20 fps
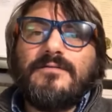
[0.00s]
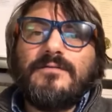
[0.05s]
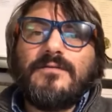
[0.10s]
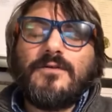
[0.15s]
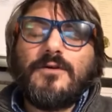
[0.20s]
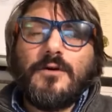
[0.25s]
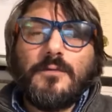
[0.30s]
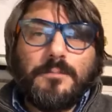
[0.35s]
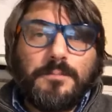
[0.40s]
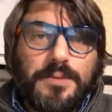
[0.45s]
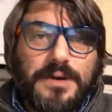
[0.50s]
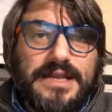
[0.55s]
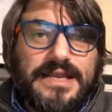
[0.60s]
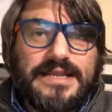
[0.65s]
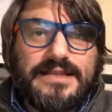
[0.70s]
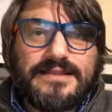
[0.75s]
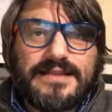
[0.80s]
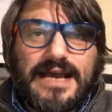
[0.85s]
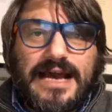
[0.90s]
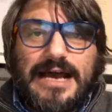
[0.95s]

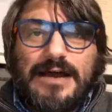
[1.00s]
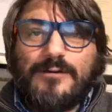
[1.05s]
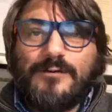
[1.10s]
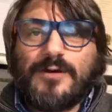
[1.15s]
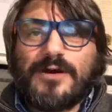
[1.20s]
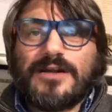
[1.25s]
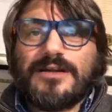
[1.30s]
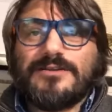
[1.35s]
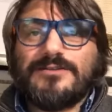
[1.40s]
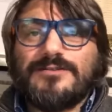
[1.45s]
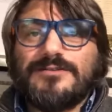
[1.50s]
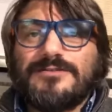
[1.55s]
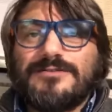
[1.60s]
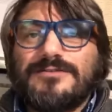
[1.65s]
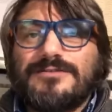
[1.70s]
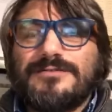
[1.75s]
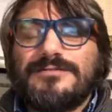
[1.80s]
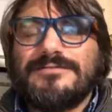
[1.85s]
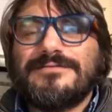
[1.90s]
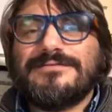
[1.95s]
complete our
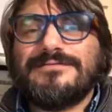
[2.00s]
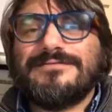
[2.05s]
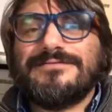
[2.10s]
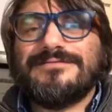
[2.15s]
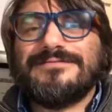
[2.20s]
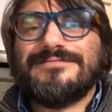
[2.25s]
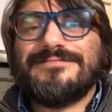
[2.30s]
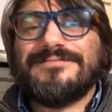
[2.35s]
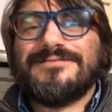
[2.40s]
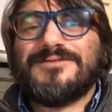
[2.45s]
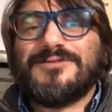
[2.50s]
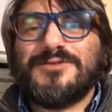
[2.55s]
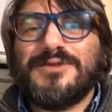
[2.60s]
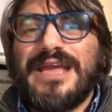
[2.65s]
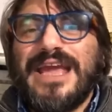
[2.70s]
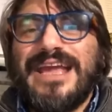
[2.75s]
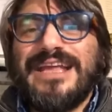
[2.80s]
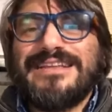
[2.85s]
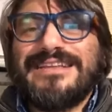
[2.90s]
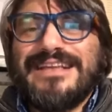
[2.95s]

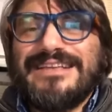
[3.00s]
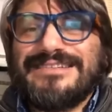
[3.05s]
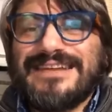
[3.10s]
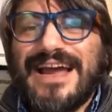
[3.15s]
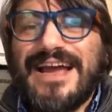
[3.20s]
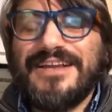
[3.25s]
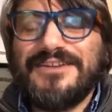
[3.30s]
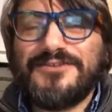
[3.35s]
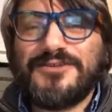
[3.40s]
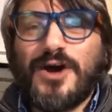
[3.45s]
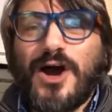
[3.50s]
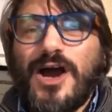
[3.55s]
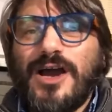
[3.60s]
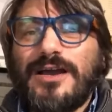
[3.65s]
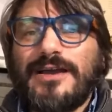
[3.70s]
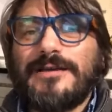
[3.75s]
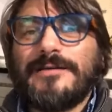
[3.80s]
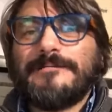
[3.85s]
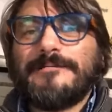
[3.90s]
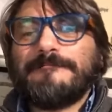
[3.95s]
today design
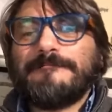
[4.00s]
talk